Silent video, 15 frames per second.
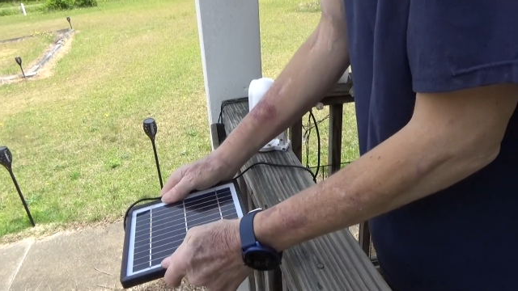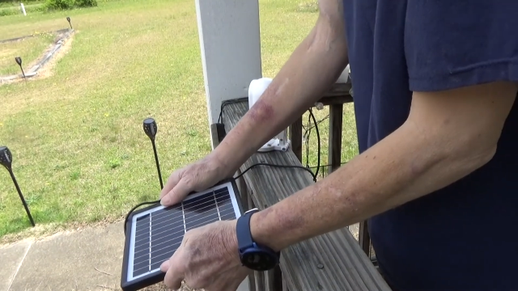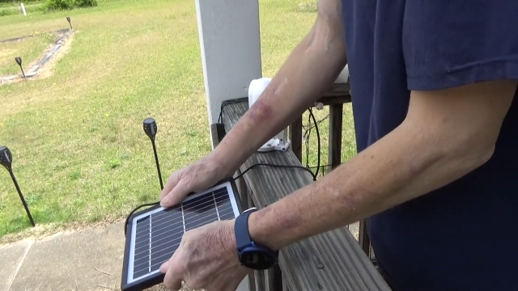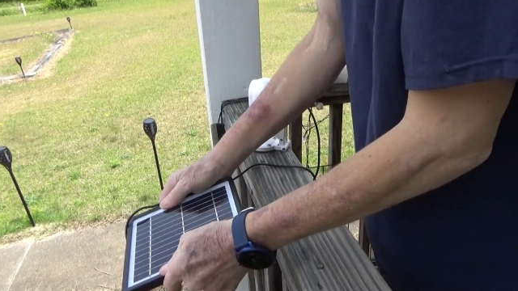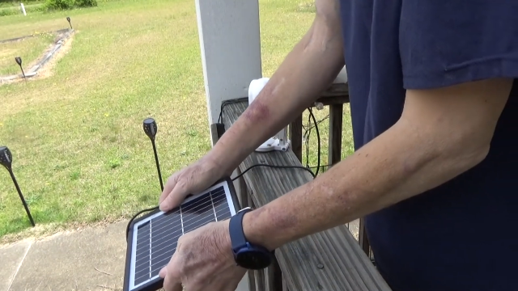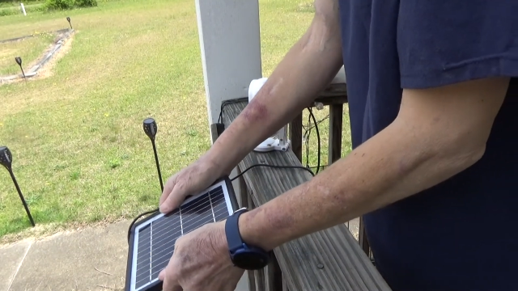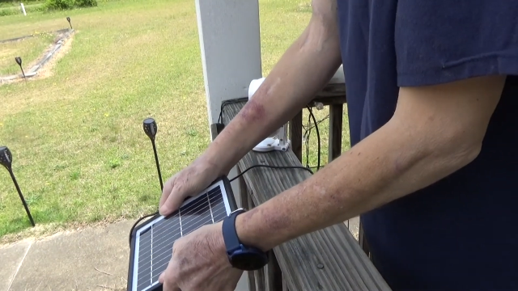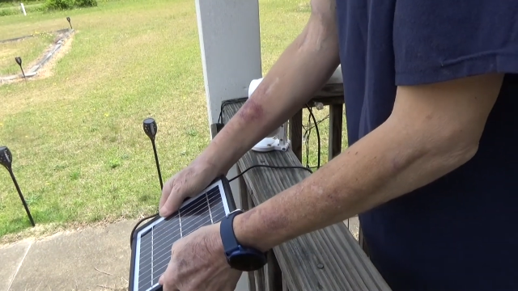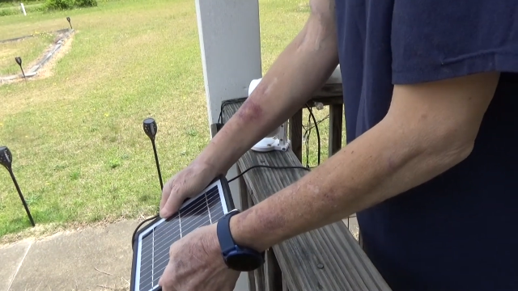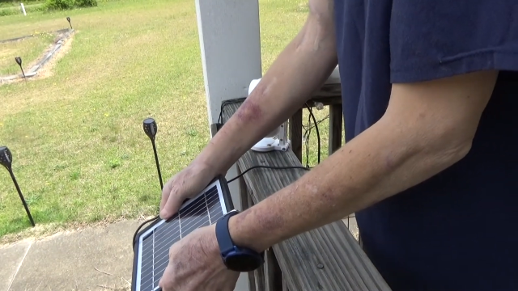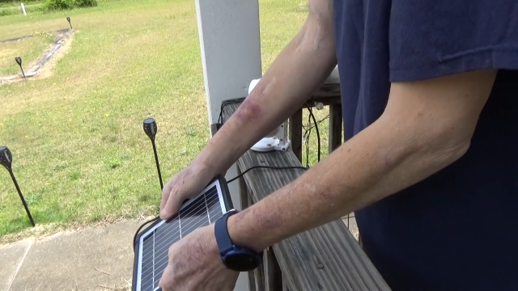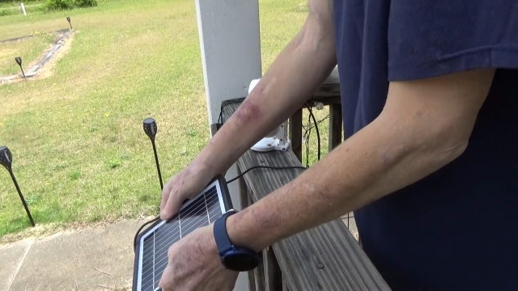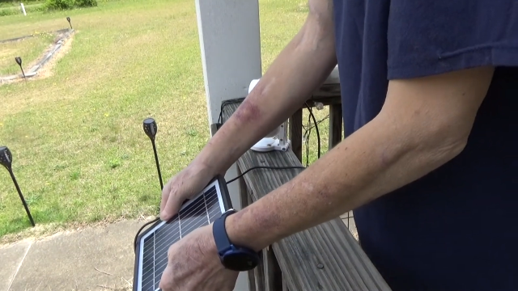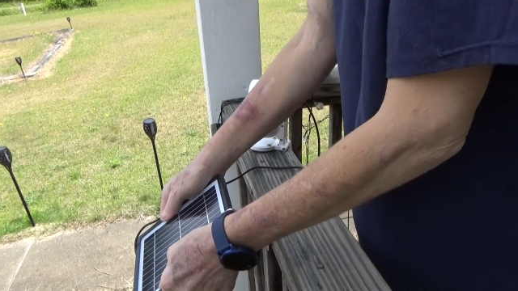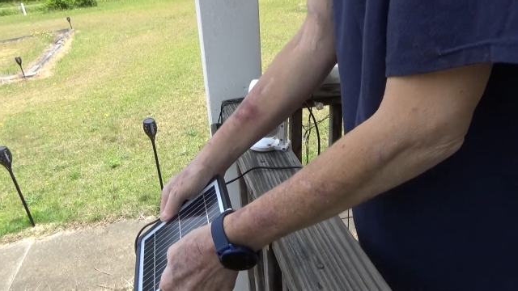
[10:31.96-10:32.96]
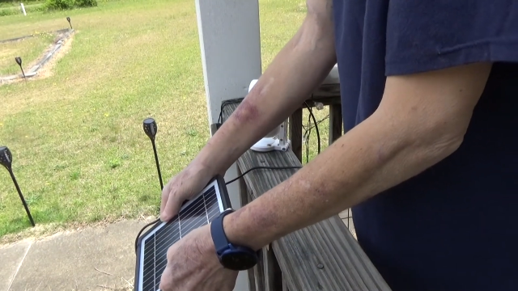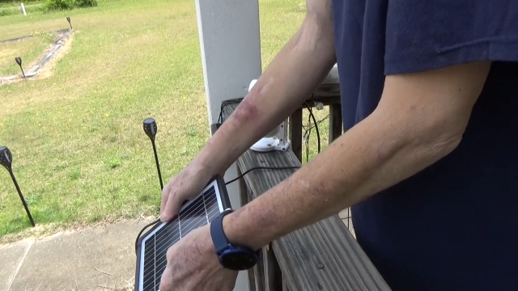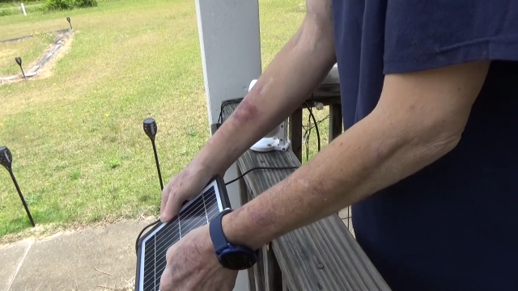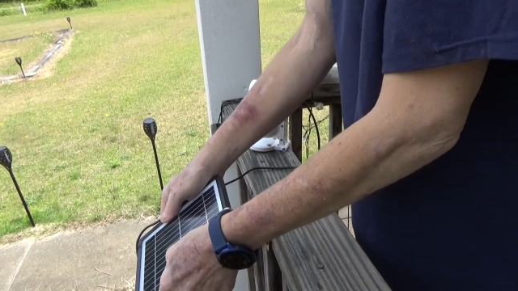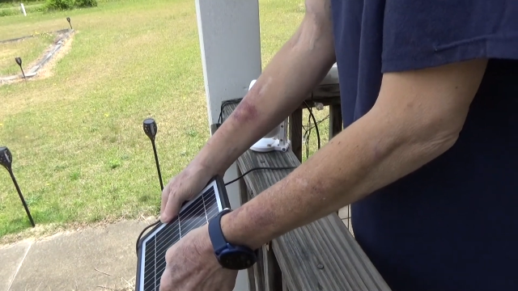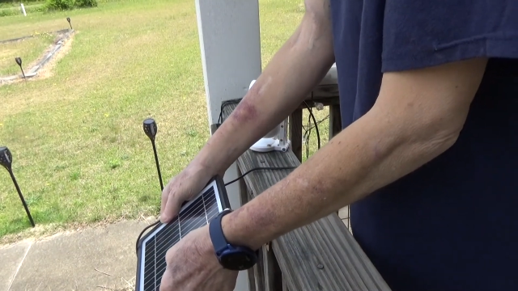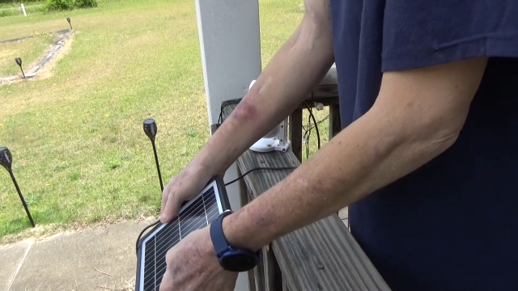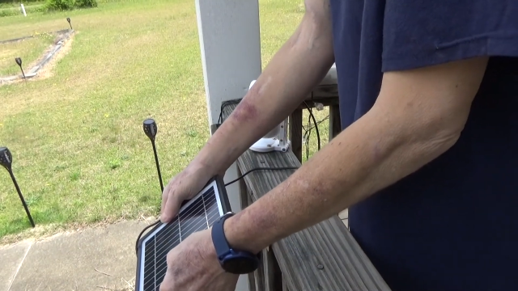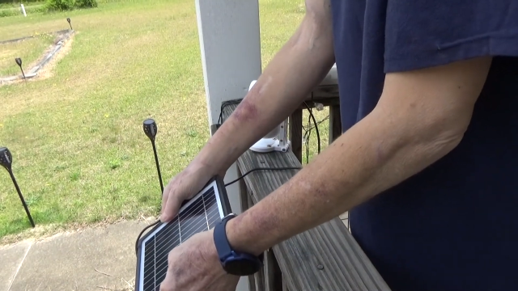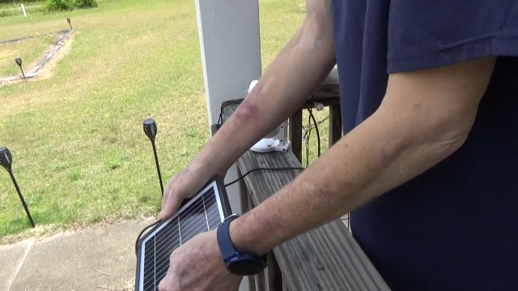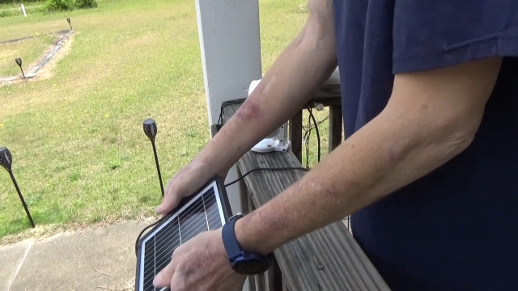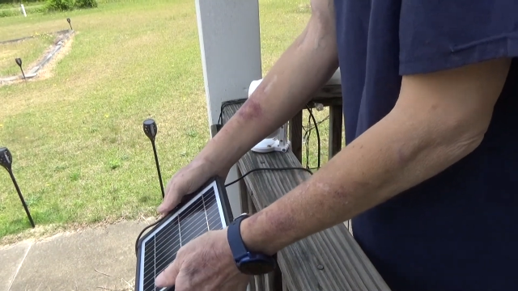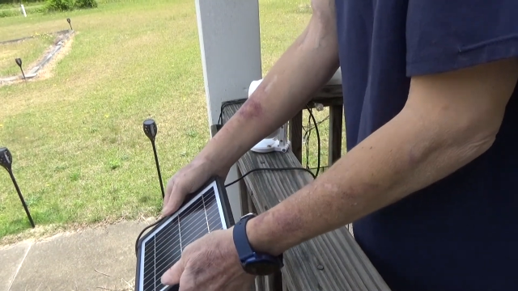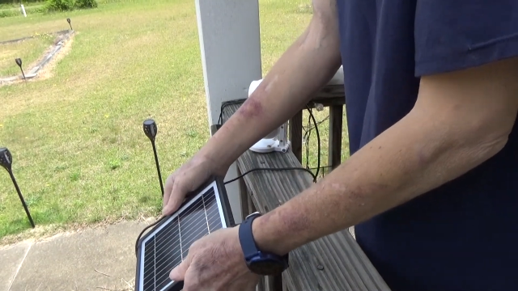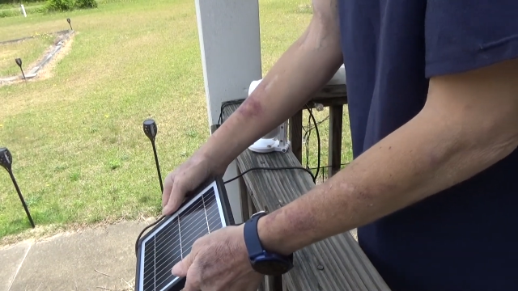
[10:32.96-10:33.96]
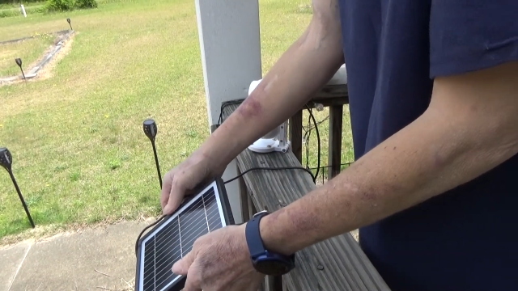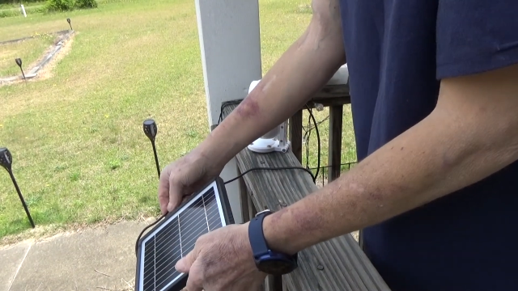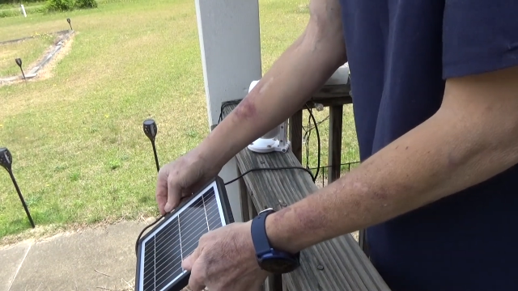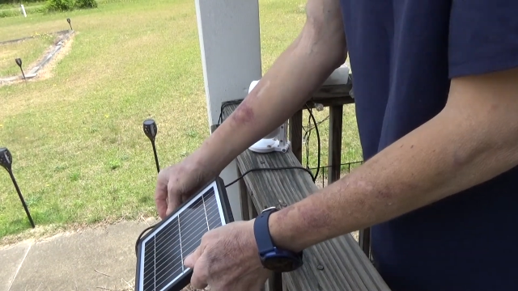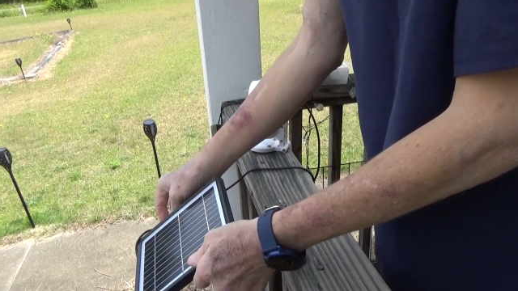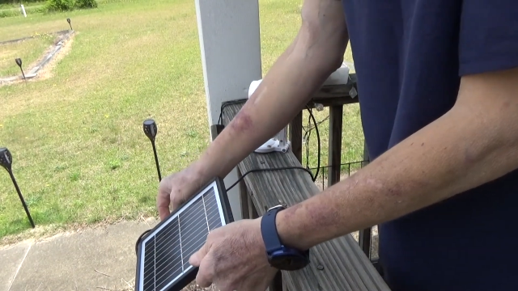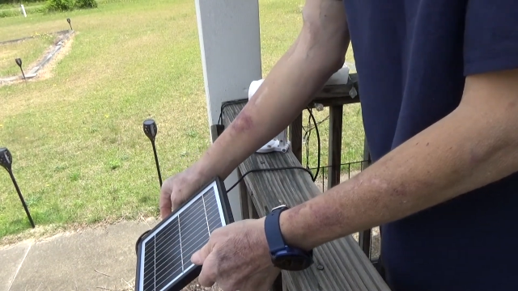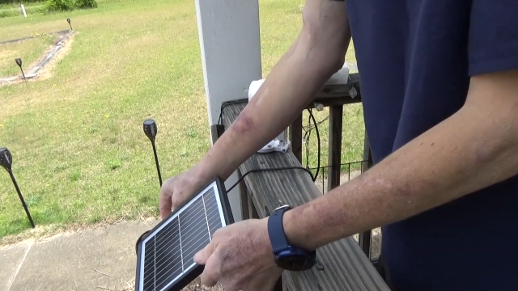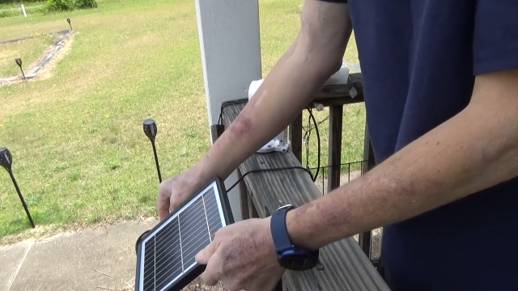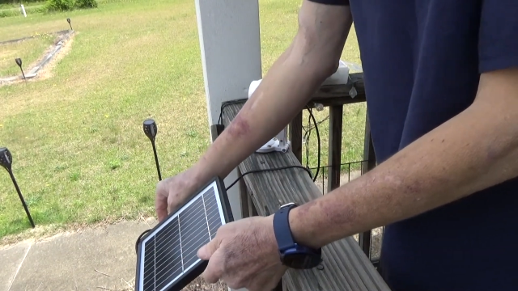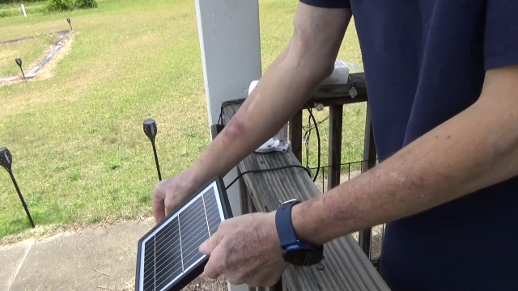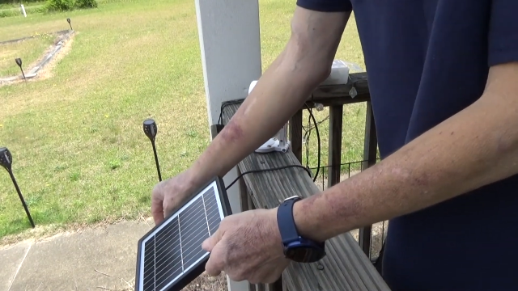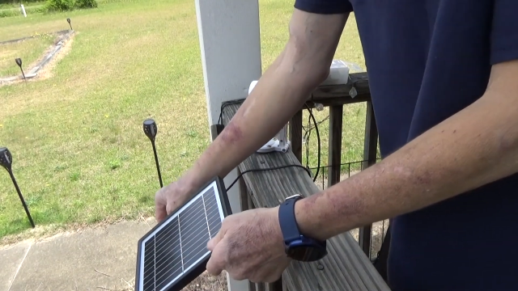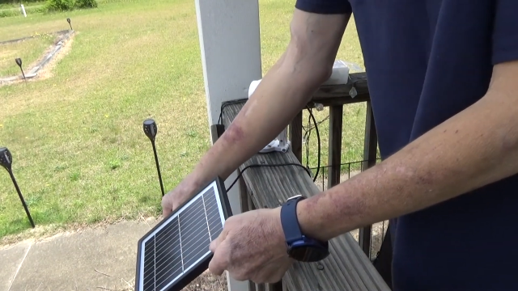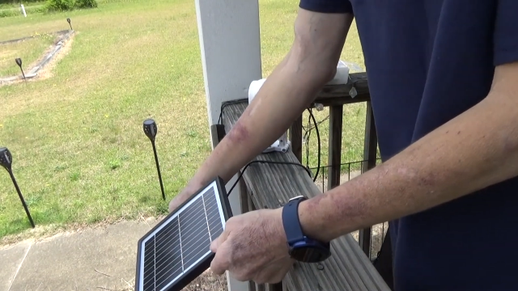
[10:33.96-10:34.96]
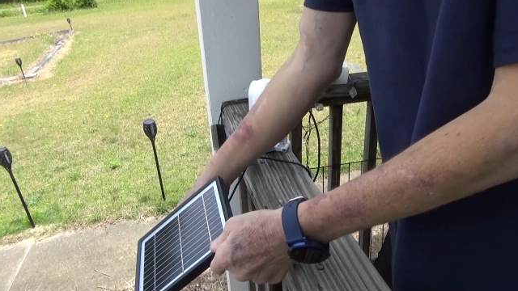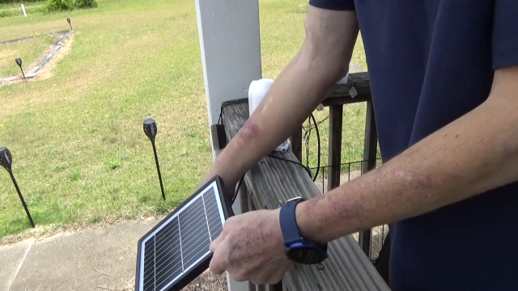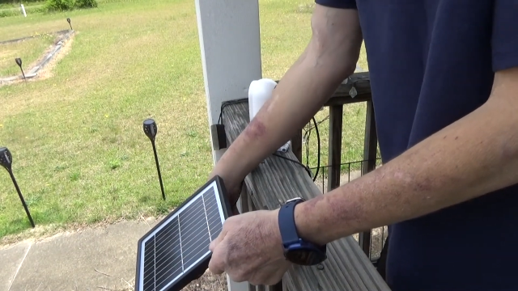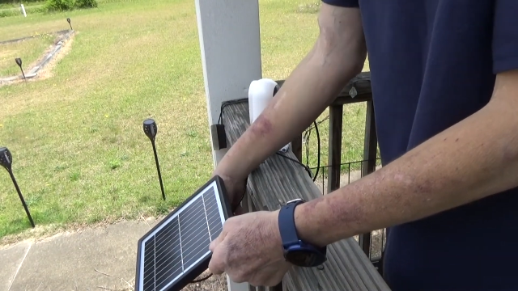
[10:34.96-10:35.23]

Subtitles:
Nobody's mouth can be seen.